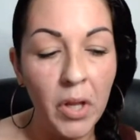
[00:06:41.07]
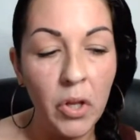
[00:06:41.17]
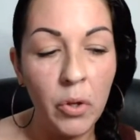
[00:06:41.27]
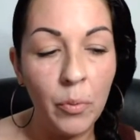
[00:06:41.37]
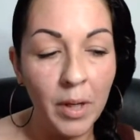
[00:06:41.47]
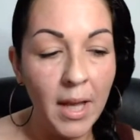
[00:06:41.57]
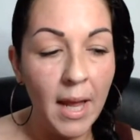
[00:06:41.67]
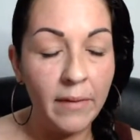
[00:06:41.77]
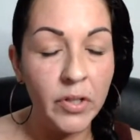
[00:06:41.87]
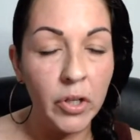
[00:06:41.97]
you really
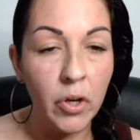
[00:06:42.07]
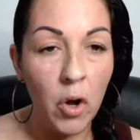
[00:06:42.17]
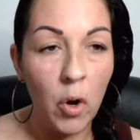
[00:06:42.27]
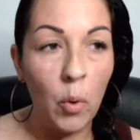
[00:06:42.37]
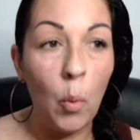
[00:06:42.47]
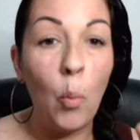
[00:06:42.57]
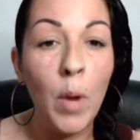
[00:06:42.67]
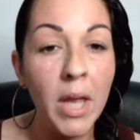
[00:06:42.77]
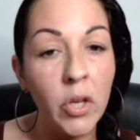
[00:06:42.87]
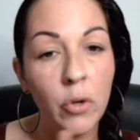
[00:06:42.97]
have to know
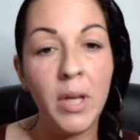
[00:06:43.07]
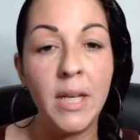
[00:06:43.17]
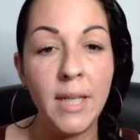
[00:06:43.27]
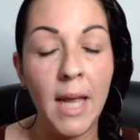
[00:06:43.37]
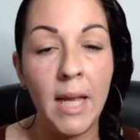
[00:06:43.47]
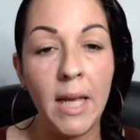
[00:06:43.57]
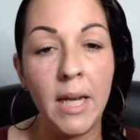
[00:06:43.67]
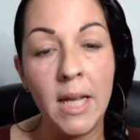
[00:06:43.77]
when you can take it,